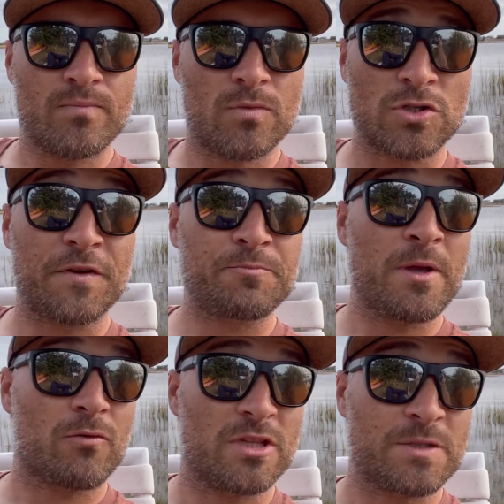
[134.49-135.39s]
There's fish
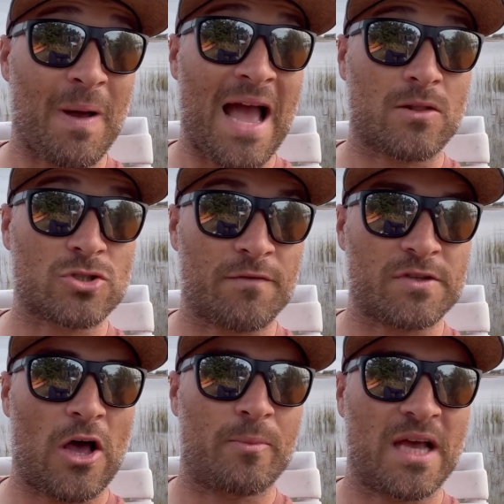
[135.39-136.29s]
being released by anglers off
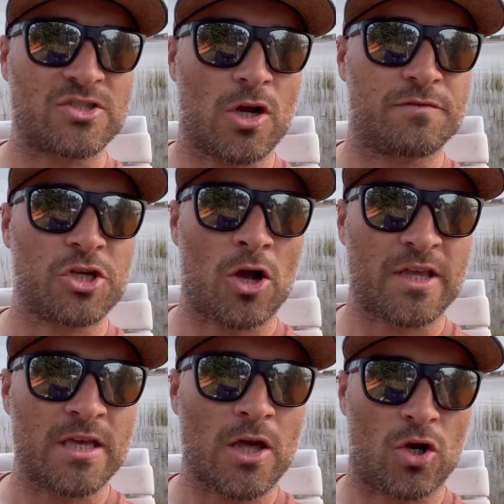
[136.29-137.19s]
the LBI surf,
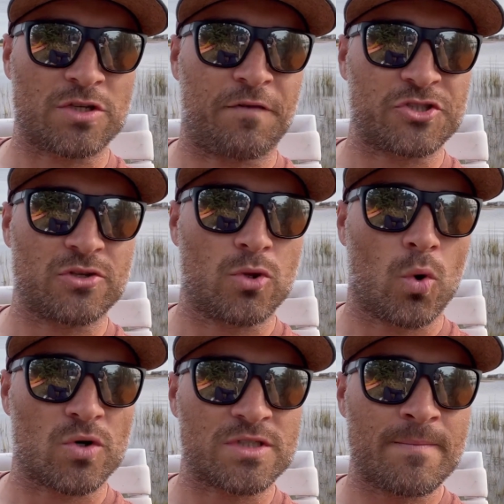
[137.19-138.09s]
chunking and also fishing
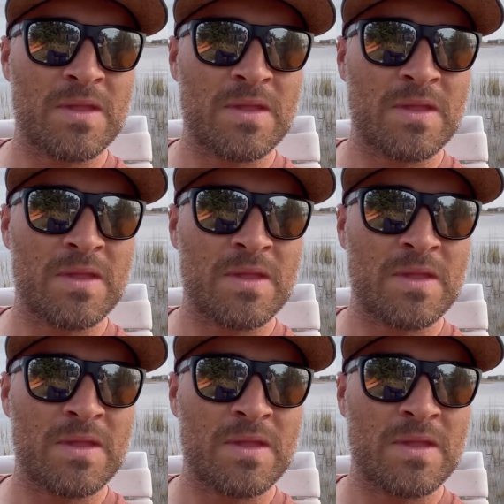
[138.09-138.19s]
lures.